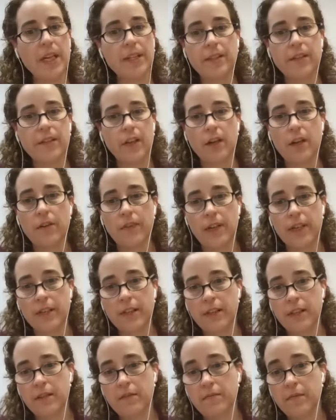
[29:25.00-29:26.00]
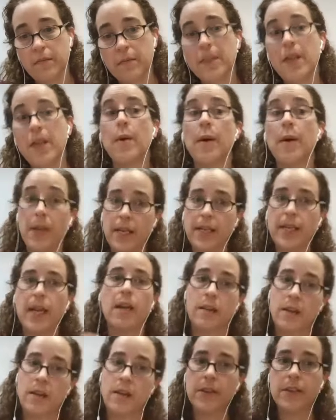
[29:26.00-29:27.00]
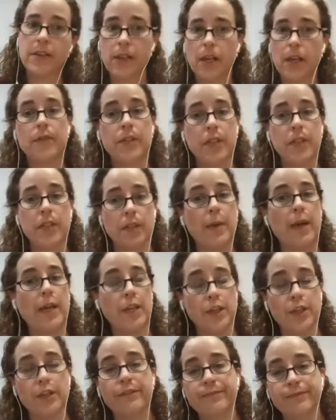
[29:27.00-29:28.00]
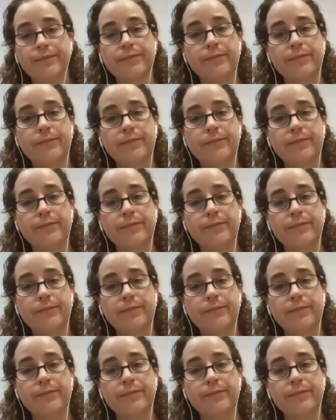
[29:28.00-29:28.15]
As a service. So, but again, other services may do.